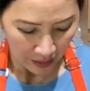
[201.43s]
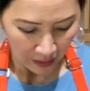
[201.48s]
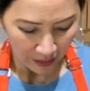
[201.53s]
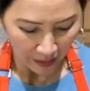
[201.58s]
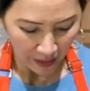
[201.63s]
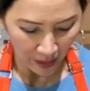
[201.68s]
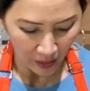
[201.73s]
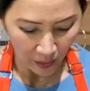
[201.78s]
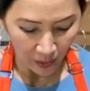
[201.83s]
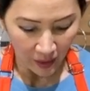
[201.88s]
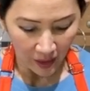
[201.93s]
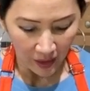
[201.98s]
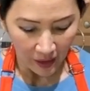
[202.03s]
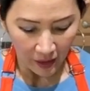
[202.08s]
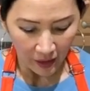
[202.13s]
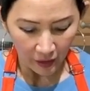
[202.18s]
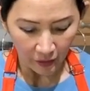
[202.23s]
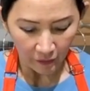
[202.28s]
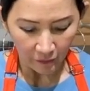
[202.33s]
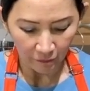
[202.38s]
Now,
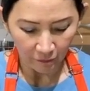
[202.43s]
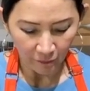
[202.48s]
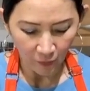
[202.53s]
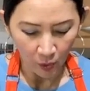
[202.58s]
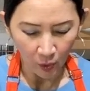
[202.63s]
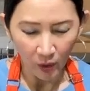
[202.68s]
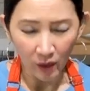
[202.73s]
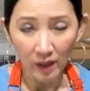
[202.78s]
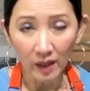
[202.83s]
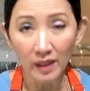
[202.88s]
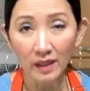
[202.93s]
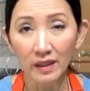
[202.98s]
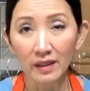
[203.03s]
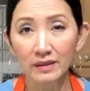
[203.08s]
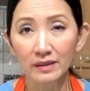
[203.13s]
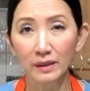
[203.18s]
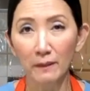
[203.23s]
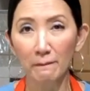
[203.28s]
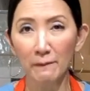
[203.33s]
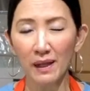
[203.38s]
for
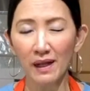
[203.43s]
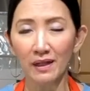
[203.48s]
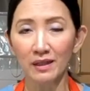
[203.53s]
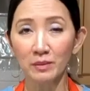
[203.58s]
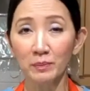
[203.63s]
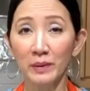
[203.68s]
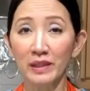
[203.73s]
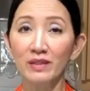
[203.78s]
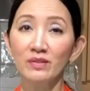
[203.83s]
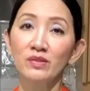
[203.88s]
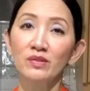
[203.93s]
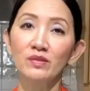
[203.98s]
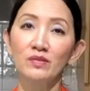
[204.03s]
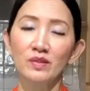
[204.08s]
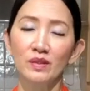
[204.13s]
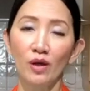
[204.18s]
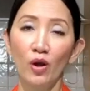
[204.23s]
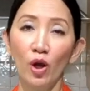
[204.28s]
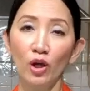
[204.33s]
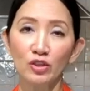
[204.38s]
the milk, because this is
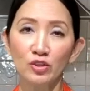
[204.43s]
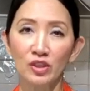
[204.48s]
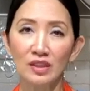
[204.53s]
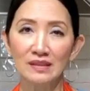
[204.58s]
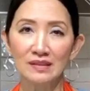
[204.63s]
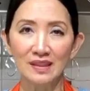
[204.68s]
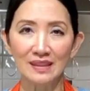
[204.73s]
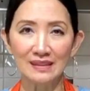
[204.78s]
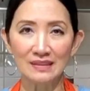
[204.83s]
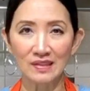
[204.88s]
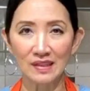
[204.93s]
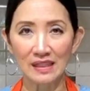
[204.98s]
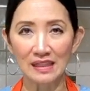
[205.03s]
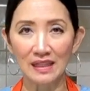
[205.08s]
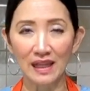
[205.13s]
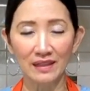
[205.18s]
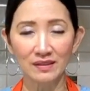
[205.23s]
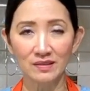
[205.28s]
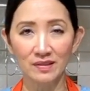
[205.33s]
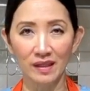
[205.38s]
a Hojicha tea
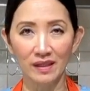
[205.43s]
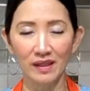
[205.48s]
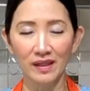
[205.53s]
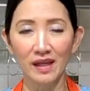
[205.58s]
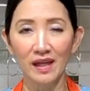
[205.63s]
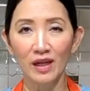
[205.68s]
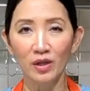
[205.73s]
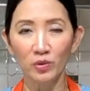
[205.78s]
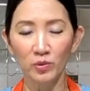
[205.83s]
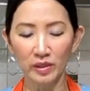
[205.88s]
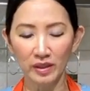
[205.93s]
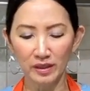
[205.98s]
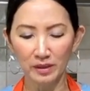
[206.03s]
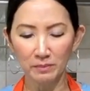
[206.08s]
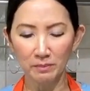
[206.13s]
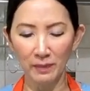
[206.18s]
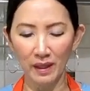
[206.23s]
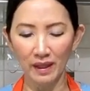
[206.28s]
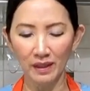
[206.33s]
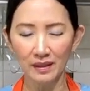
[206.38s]
latte, we
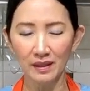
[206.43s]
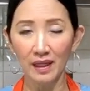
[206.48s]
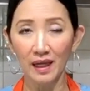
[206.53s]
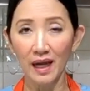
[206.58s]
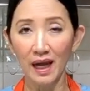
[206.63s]
need milk.